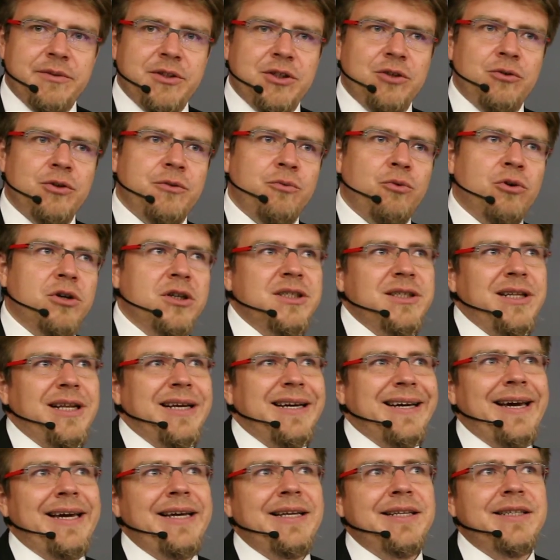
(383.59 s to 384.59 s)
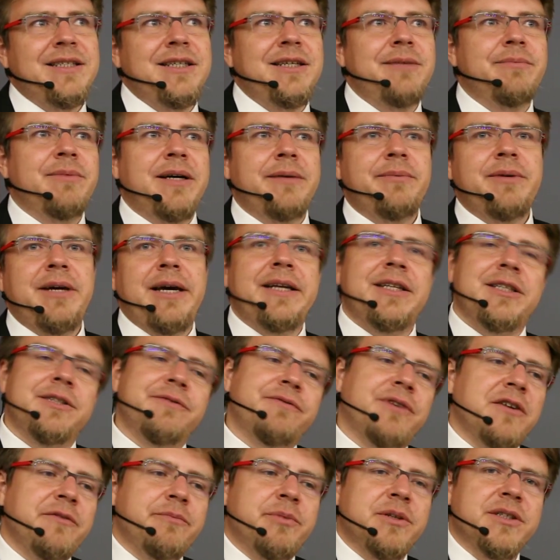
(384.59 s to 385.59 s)
So it works like 80, maybe
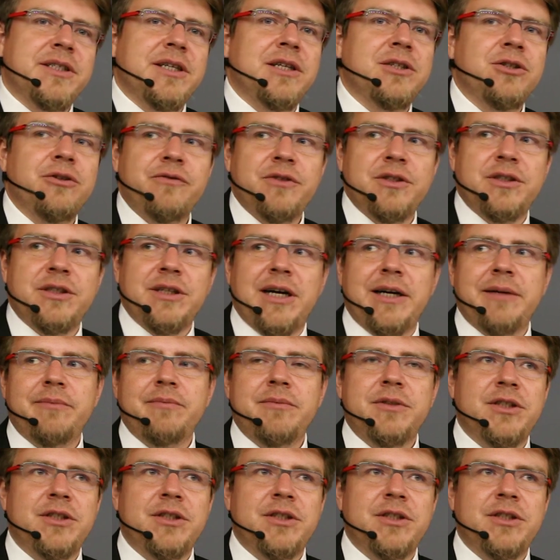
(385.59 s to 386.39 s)
85% of the time.